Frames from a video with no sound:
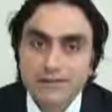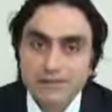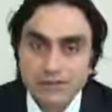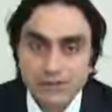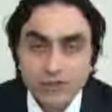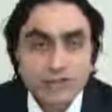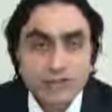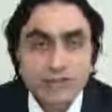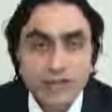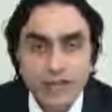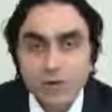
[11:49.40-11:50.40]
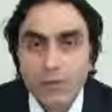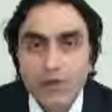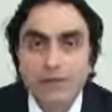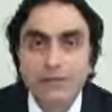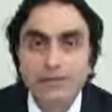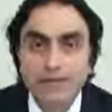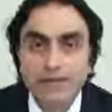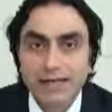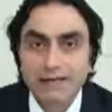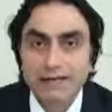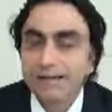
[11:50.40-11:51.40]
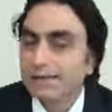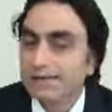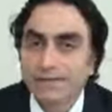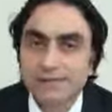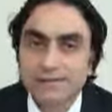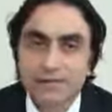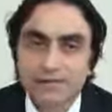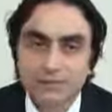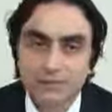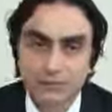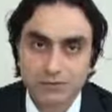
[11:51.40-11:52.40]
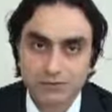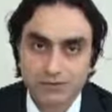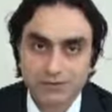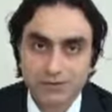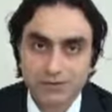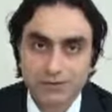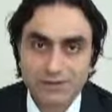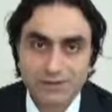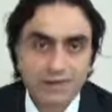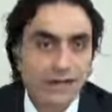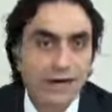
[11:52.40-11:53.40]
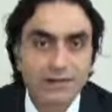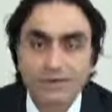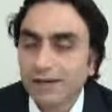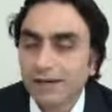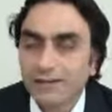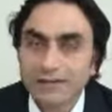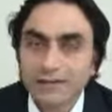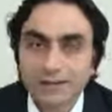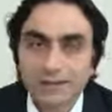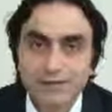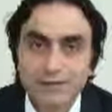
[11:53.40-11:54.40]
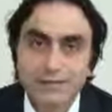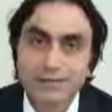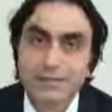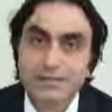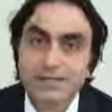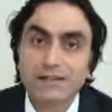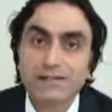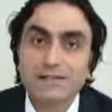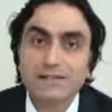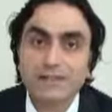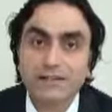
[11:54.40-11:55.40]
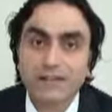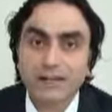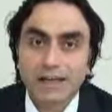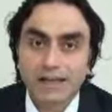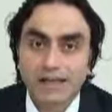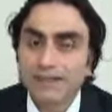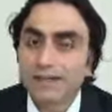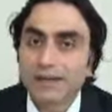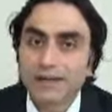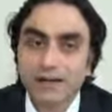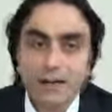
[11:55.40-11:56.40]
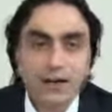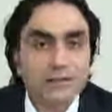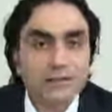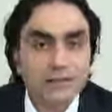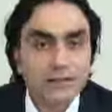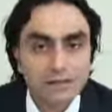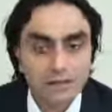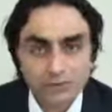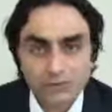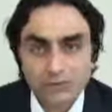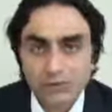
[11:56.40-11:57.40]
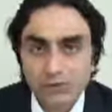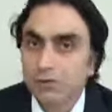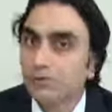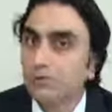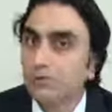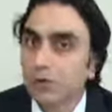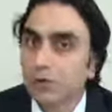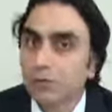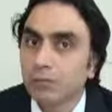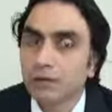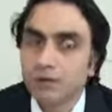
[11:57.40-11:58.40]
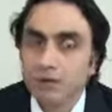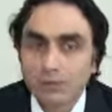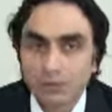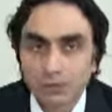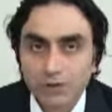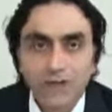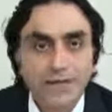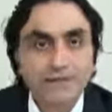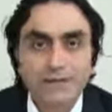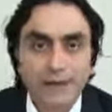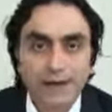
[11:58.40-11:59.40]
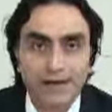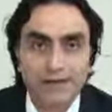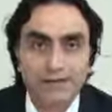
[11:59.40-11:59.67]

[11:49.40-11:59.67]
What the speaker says: certainly aware that this is not the truth. They are not the Creator of themselves, and they are not those whom will not die.